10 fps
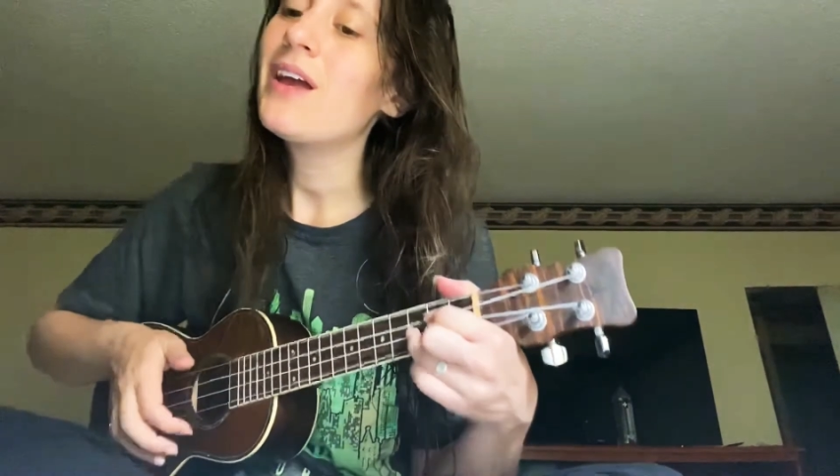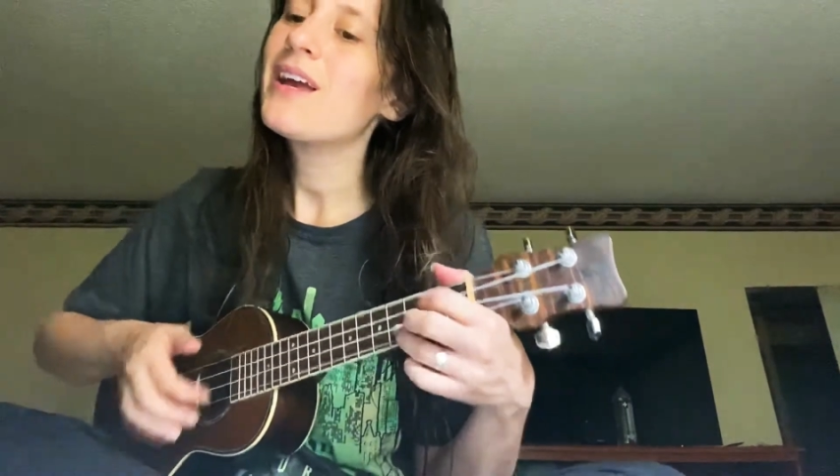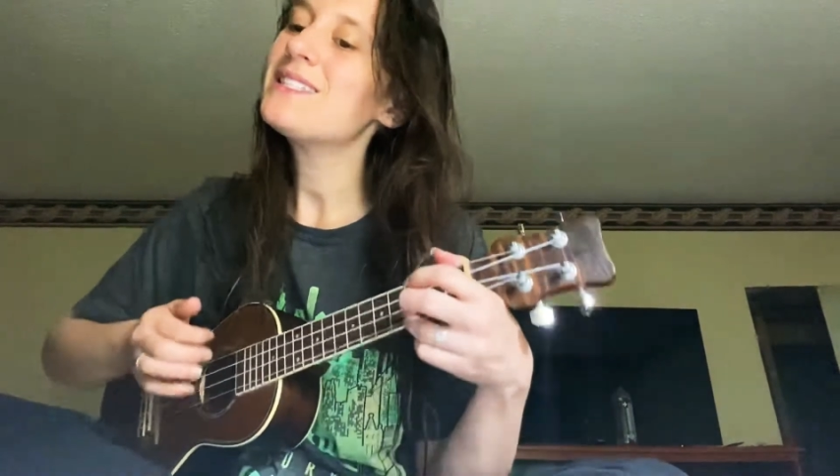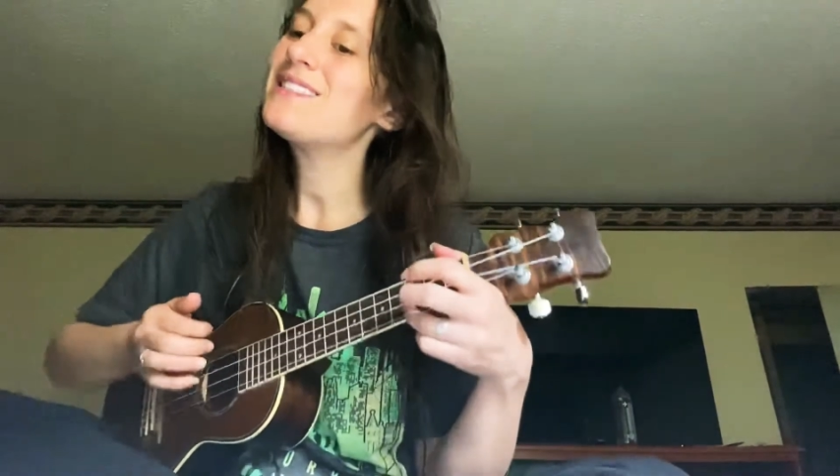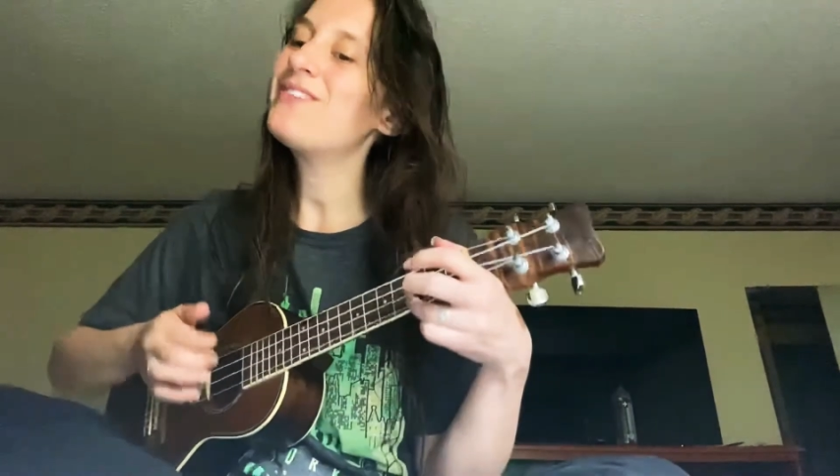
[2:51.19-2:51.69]

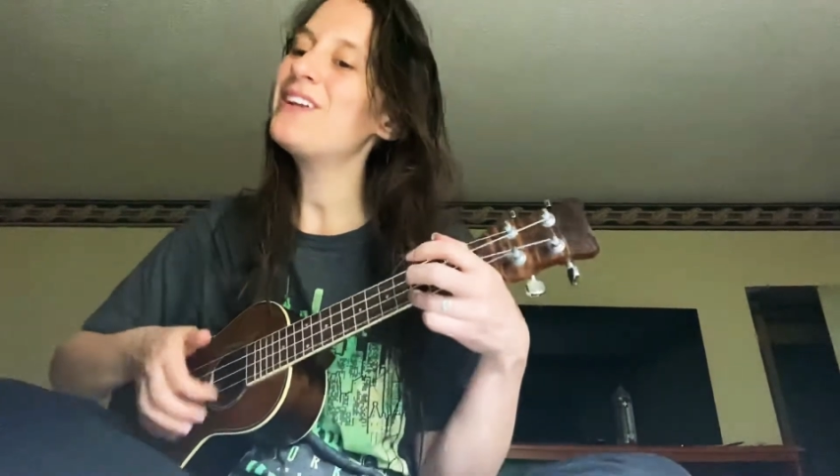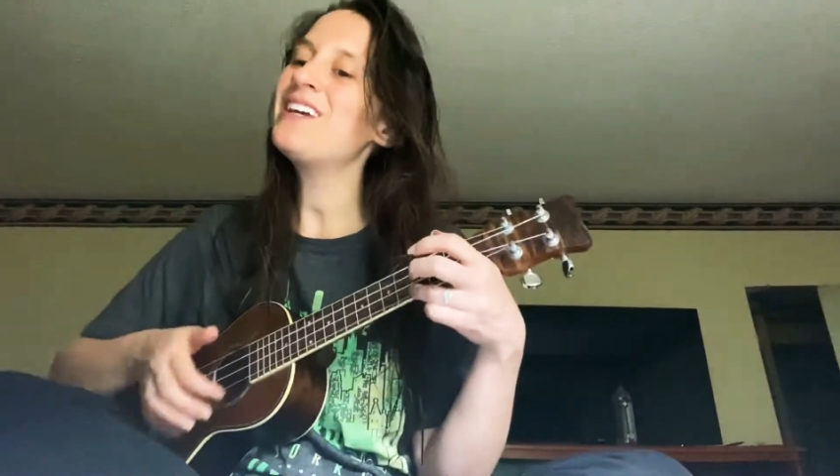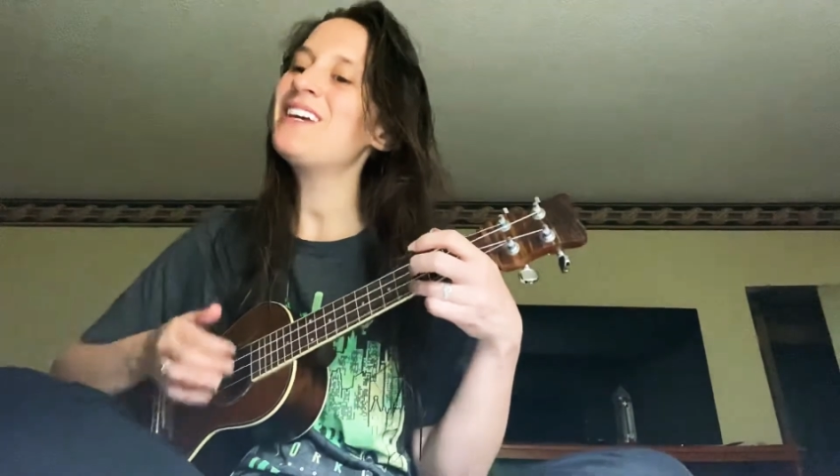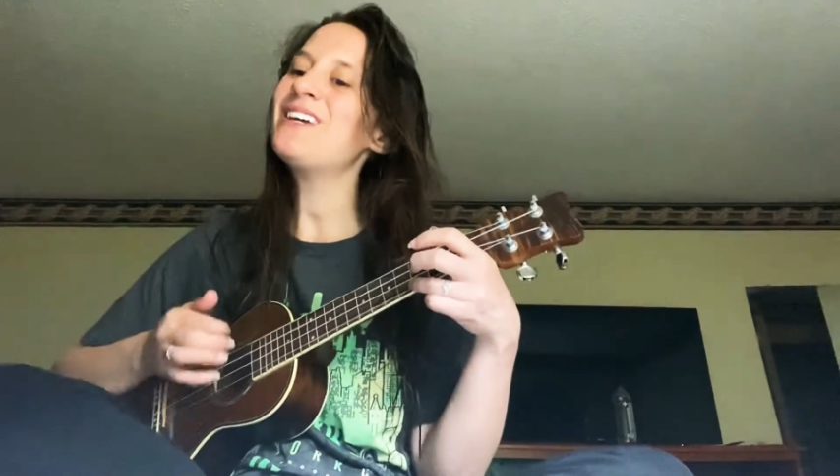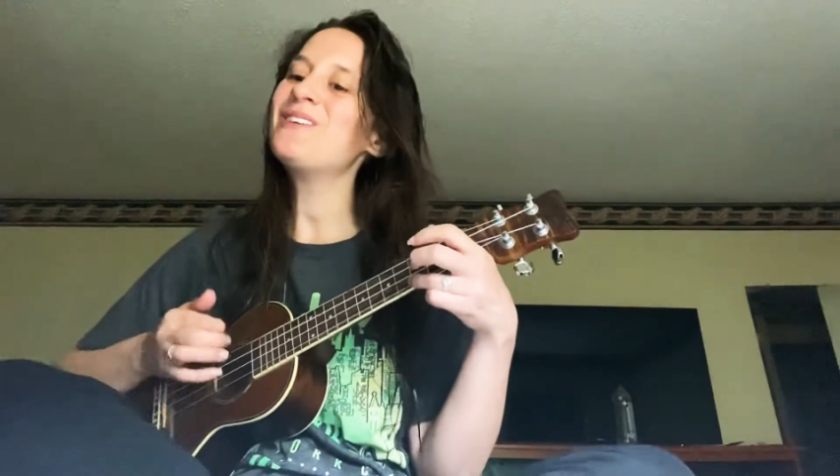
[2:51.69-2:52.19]
It's
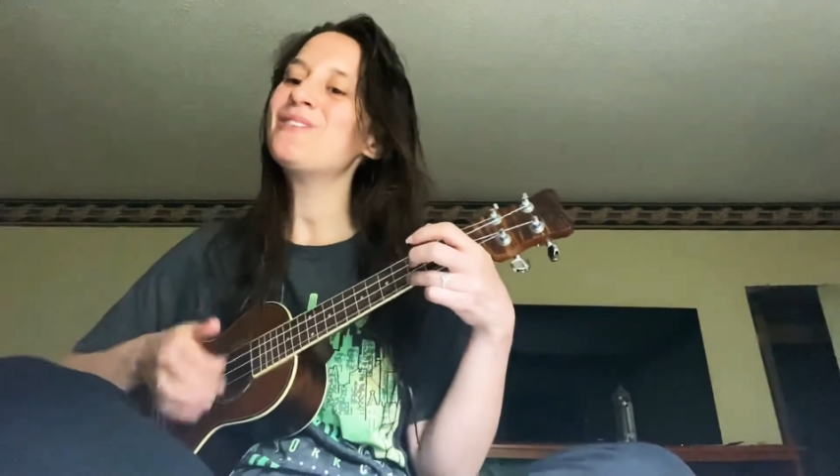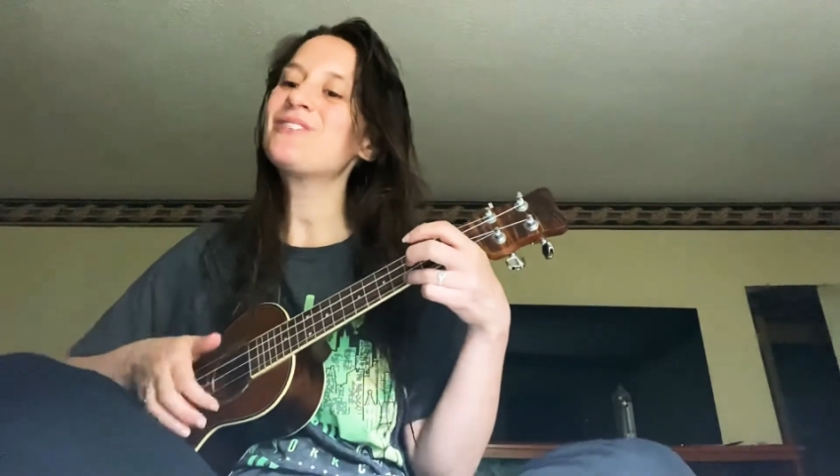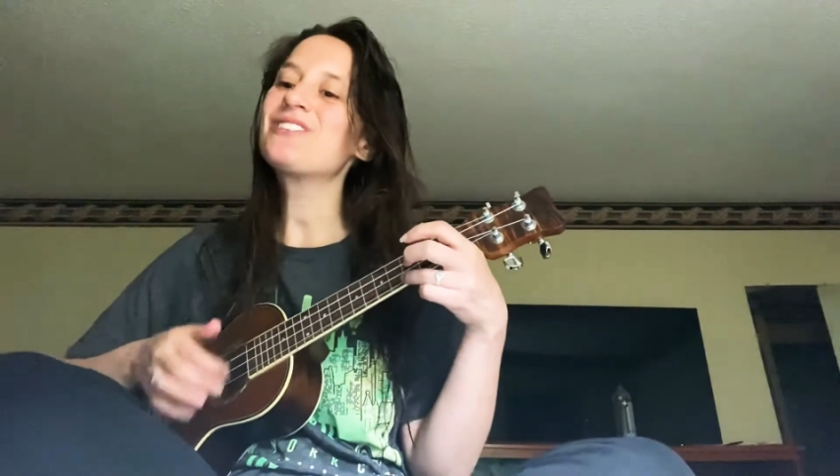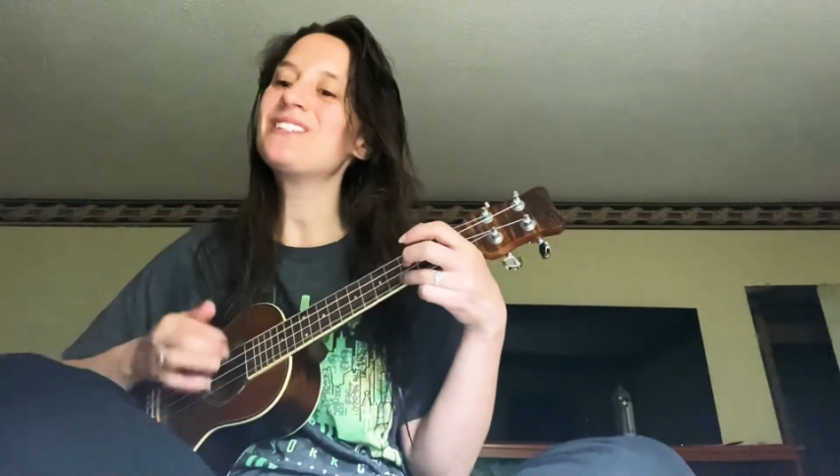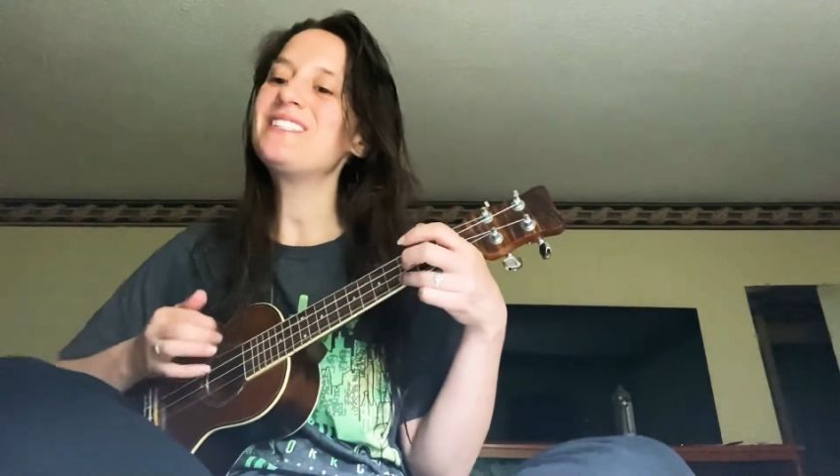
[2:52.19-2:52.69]
funny you
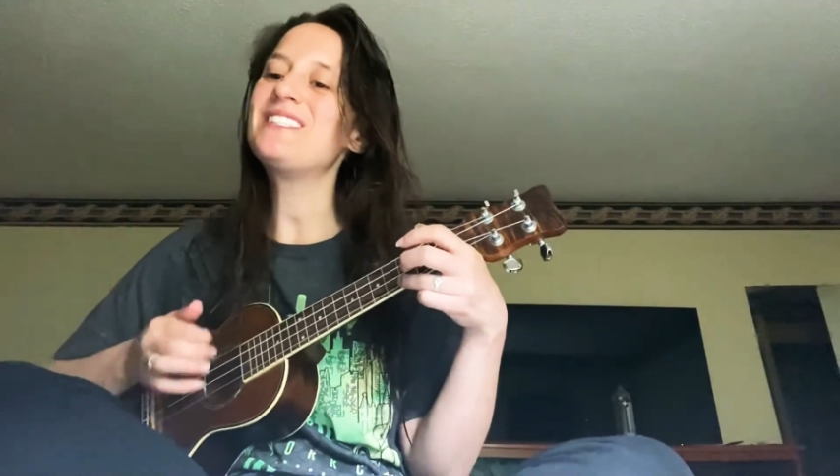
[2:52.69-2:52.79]
should